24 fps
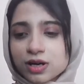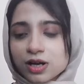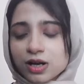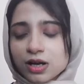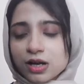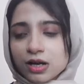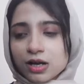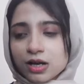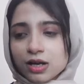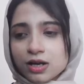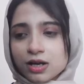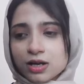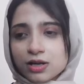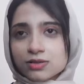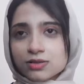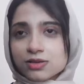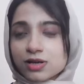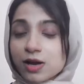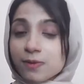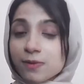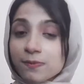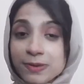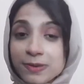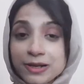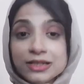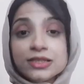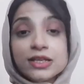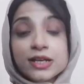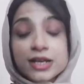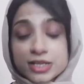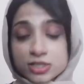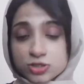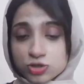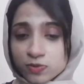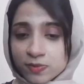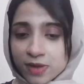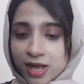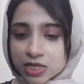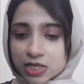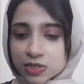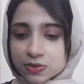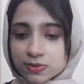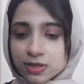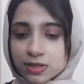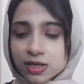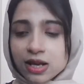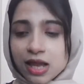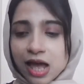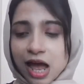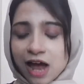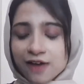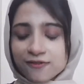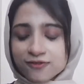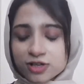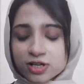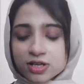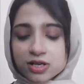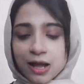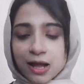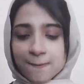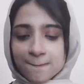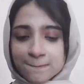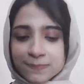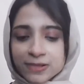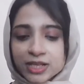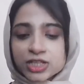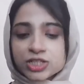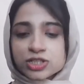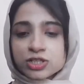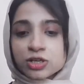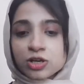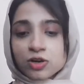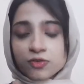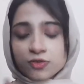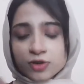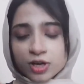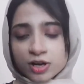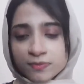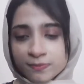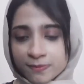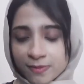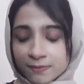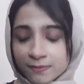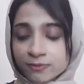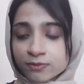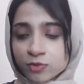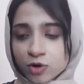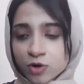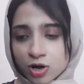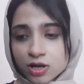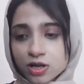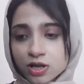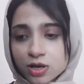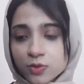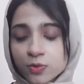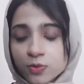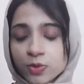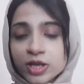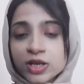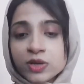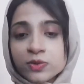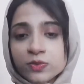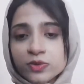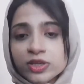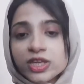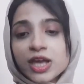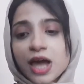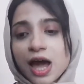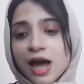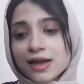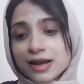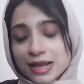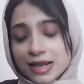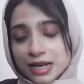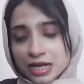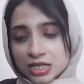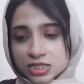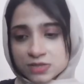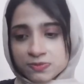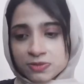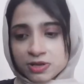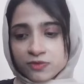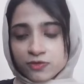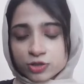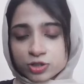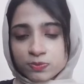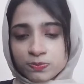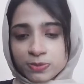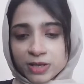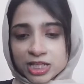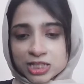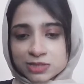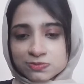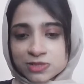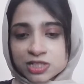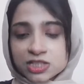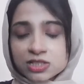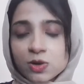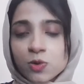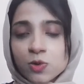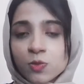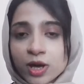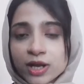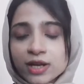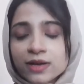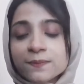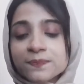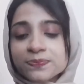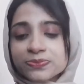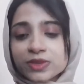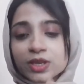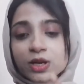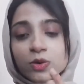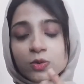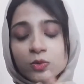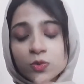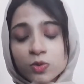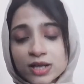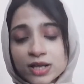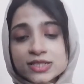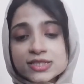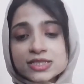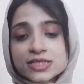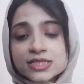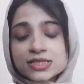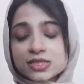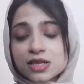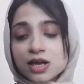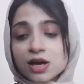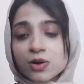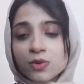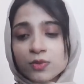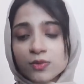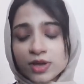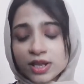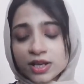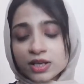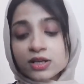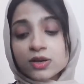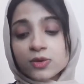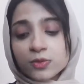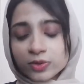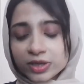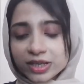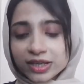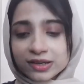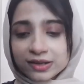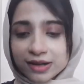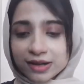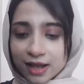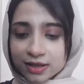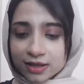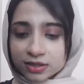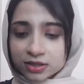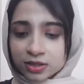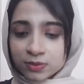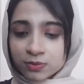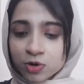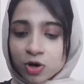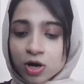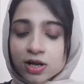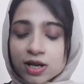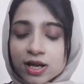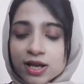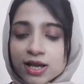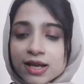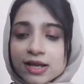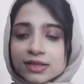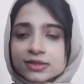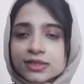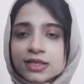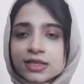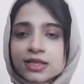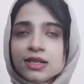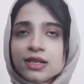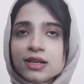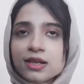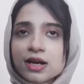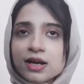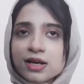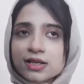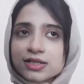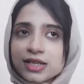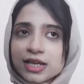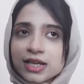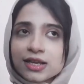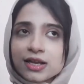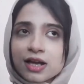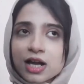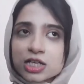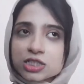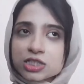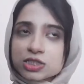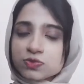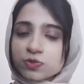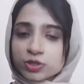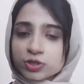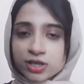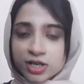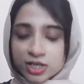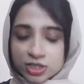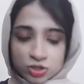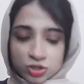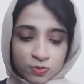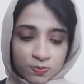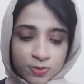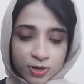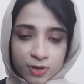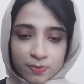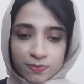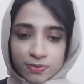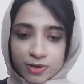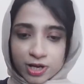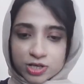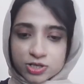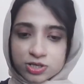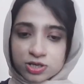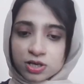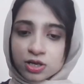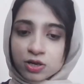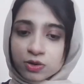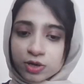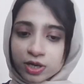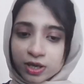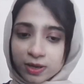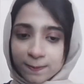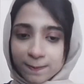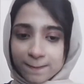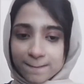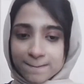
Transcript: Mm-hmm. uh, build the resume as well. After completion of our mock, when we are eligible for the placements, one once when we crack the mock, they'll uh, take us for the resume preparation. Okay.